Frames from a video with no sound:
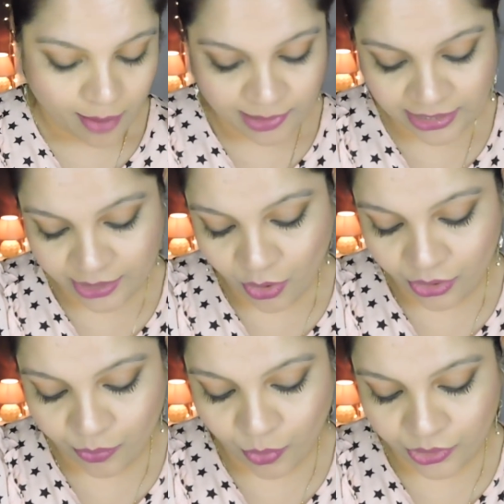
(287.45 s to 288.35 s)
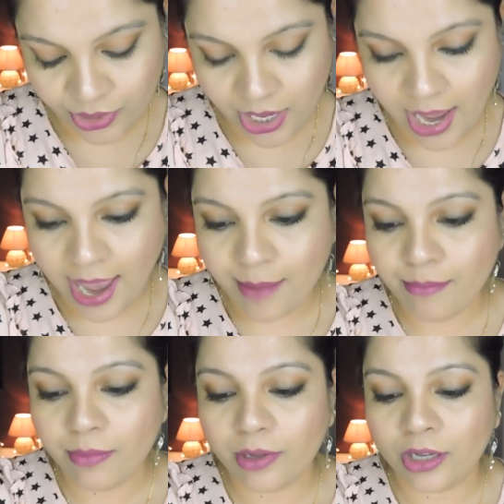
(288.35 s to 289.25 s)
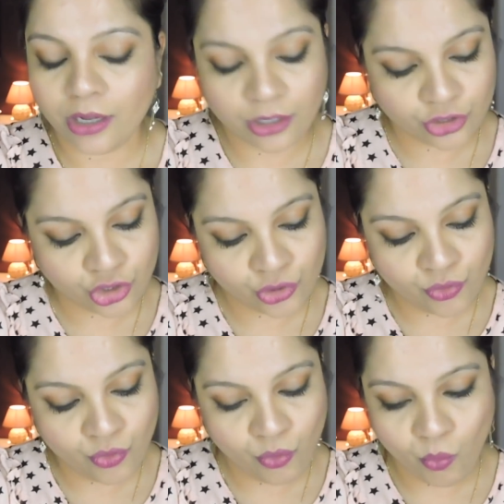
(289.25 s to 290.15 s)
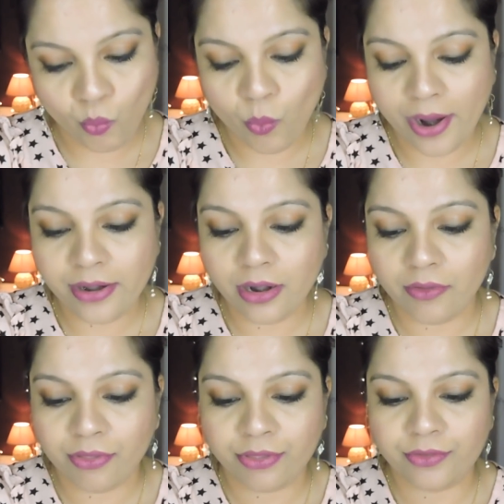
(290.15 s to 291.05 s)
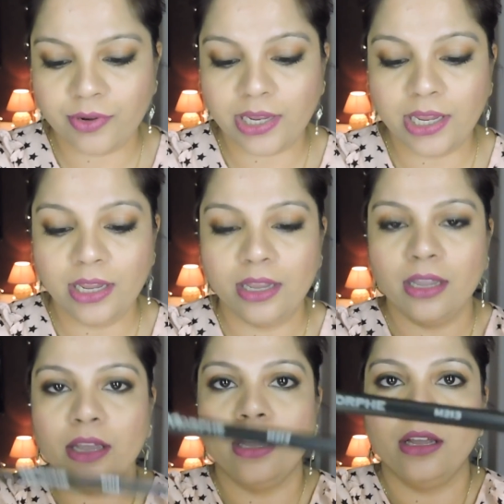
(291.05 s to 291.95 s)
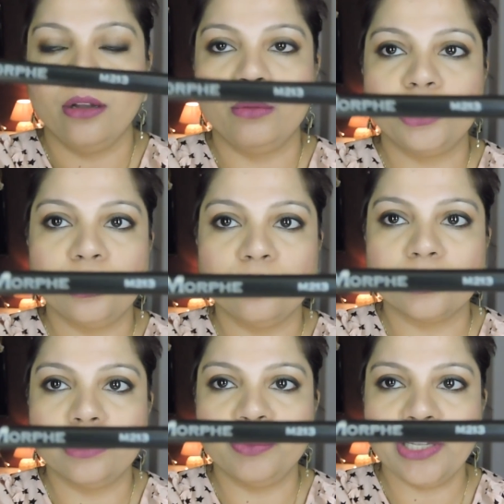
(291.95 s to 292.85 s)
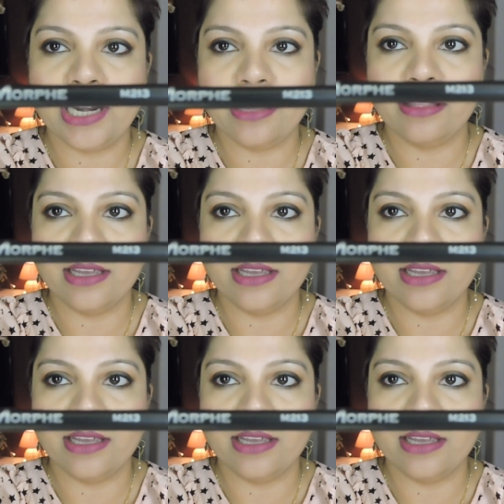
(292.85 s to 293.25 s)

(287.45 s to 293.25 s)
placed the order was the M213, which looks something like